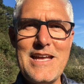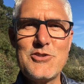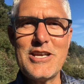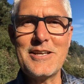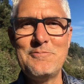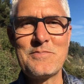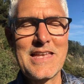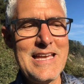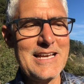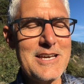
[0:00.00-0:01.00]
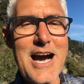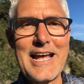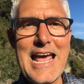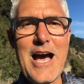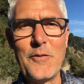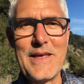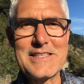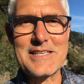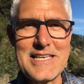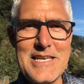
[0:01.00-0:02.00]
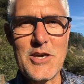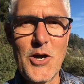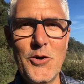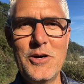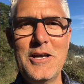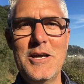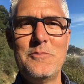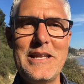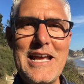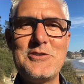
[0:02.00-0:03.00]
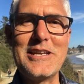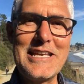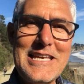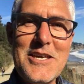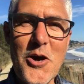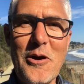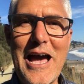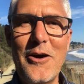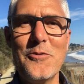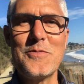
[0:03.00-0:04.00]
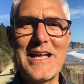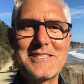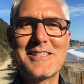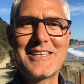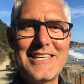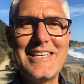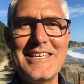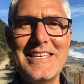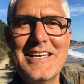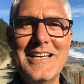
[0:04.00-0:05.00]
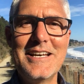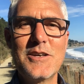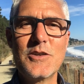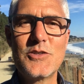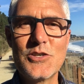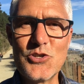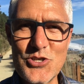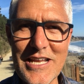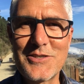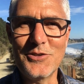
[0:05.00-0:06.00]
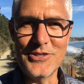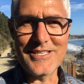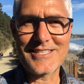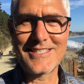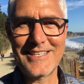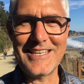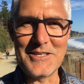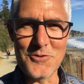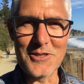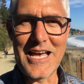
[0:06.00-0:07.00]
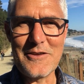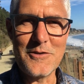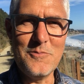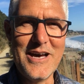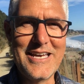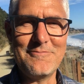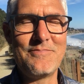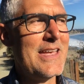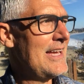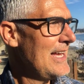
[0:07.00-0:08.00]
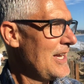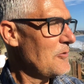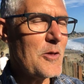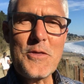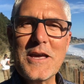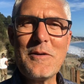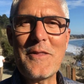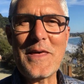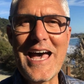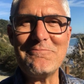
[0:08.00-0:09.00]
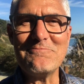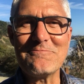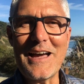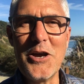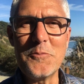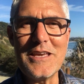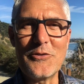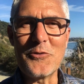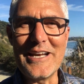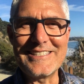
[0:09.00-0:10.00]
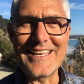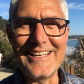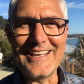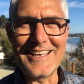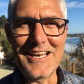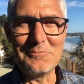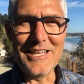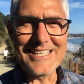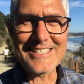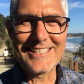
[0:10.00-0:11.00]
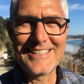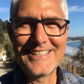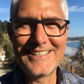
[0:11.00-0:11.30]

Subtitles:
Edging God out, that's ego, but edging ego out, that's the key to gentleness in your life and mine. Well, think about that. I hope you have a great day today. God bless.